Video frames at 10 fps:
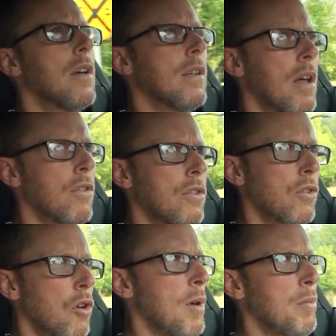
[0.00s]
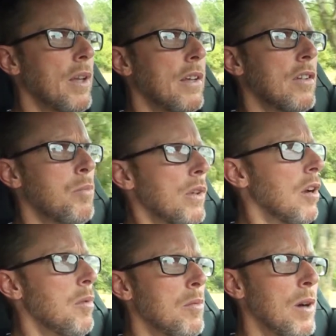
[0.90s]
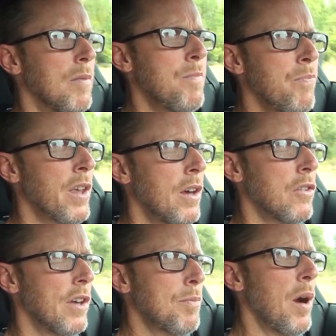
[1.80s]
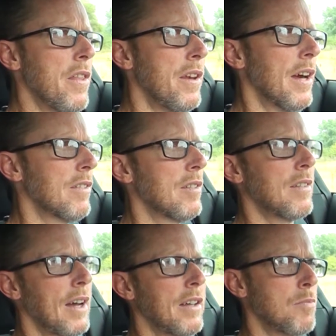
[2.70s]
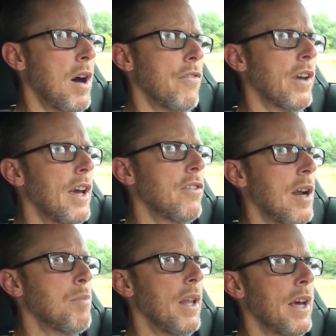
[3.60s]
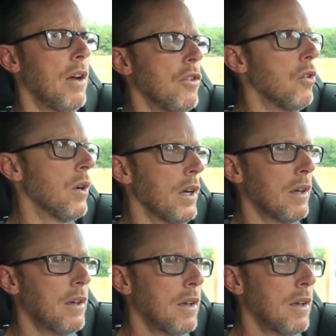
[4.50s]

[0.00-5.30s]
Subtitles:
That'll screw my plans up a little bit. So that's probably the next, I guess, modification I plan on doing.